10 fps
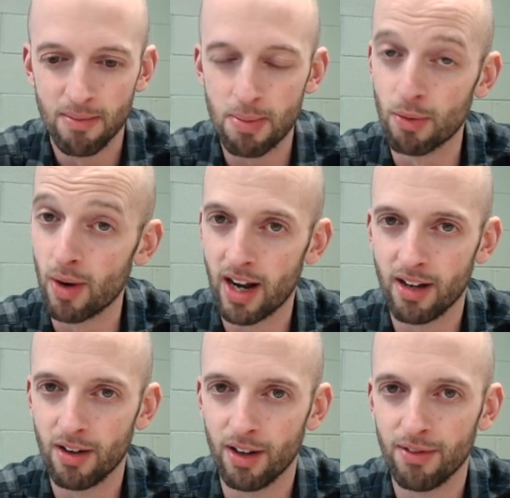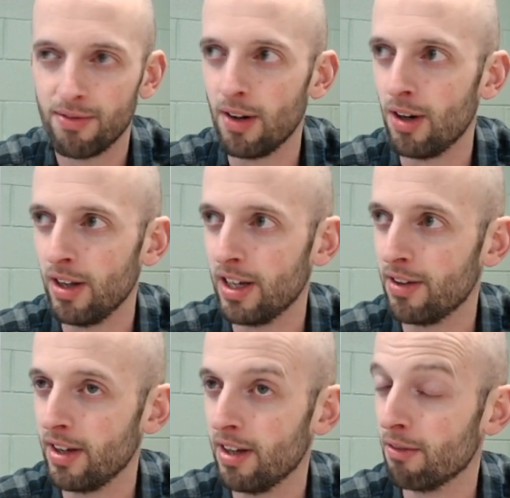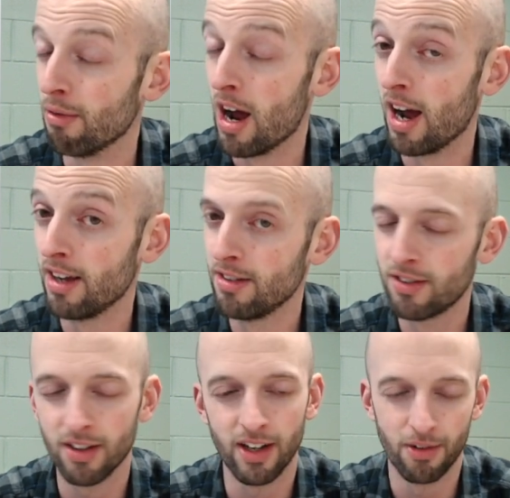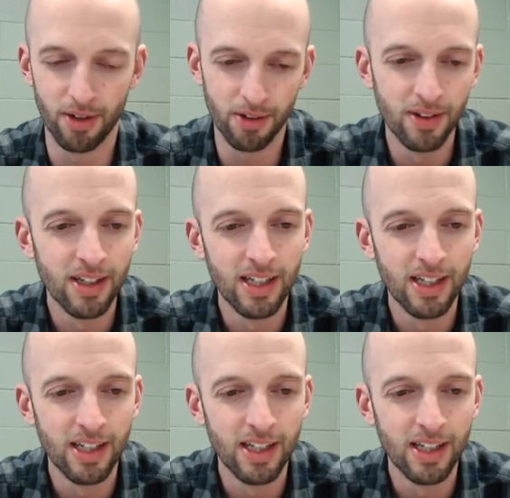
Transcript: maybe fall and rise. I don't know.